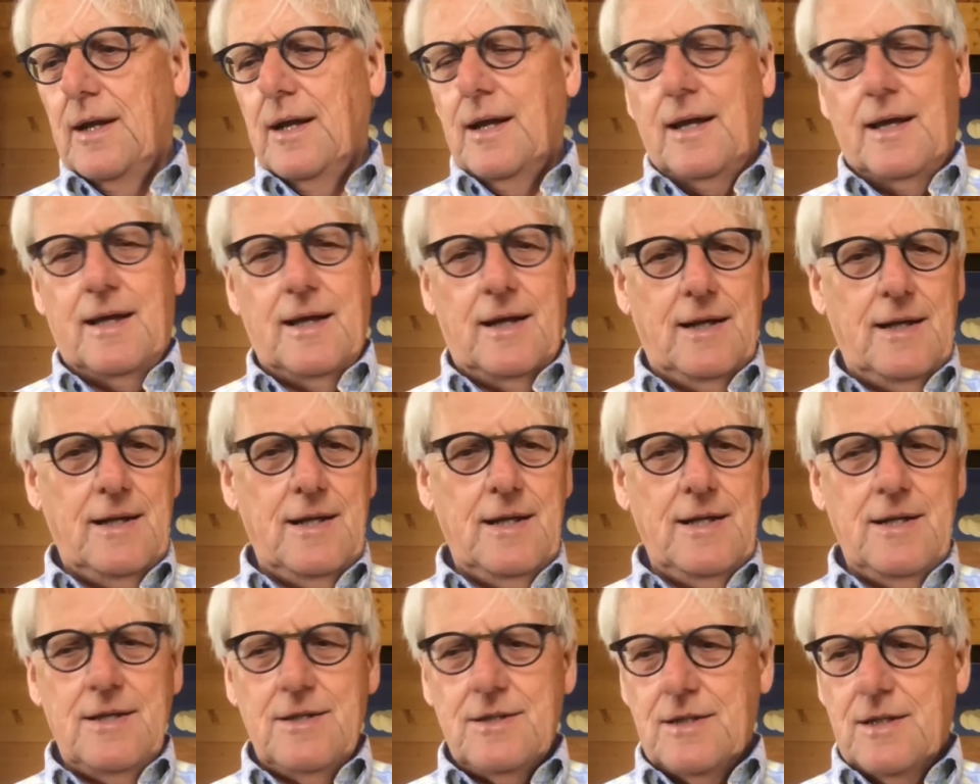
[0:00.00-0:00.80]
can
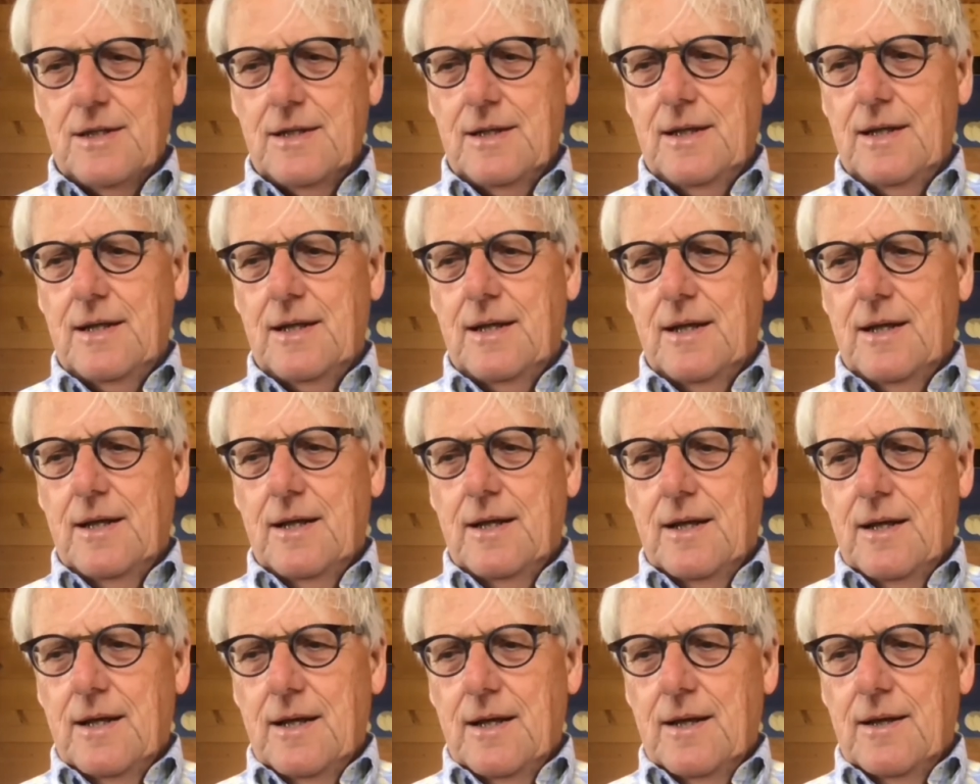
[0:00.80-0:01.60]
easily
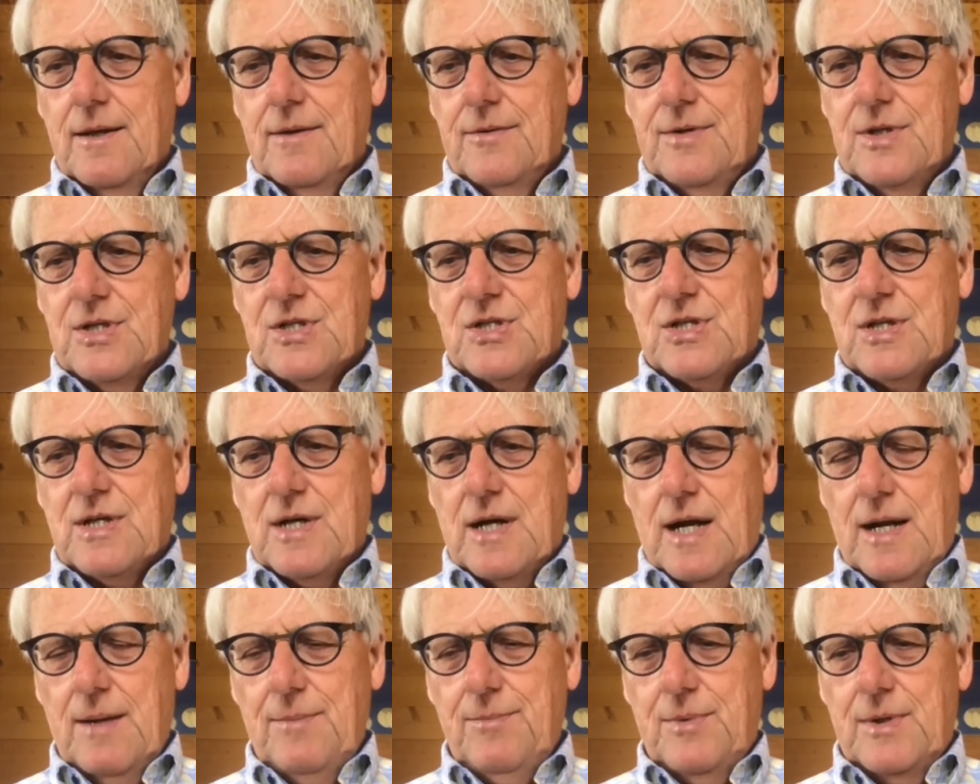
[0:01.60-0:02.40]

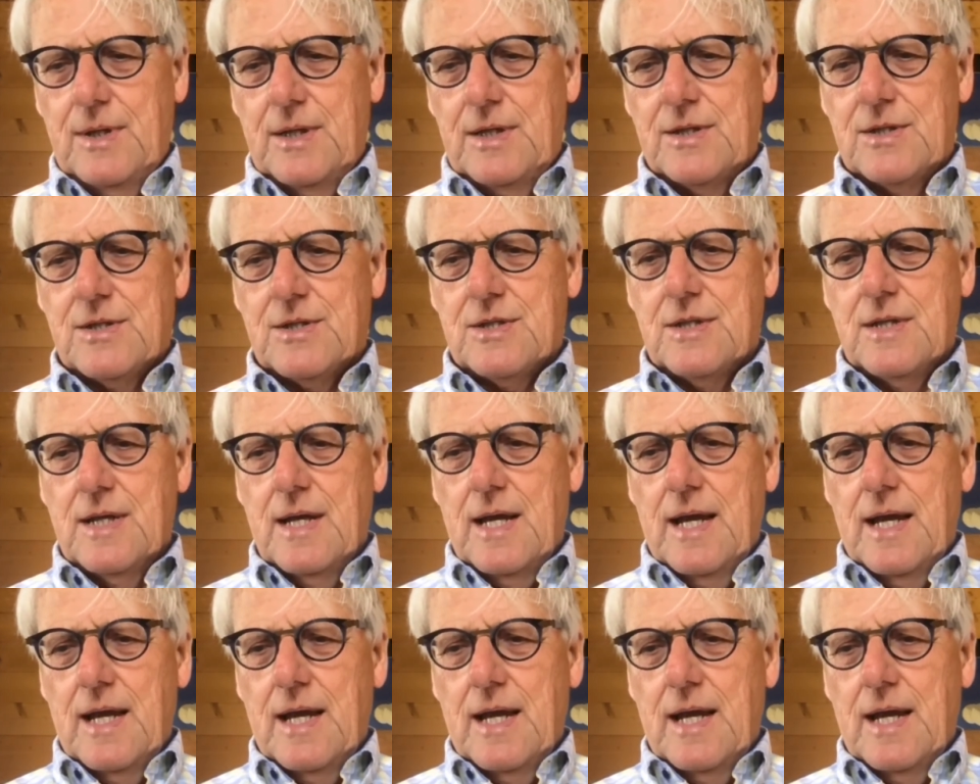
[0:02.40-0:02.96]
describe this,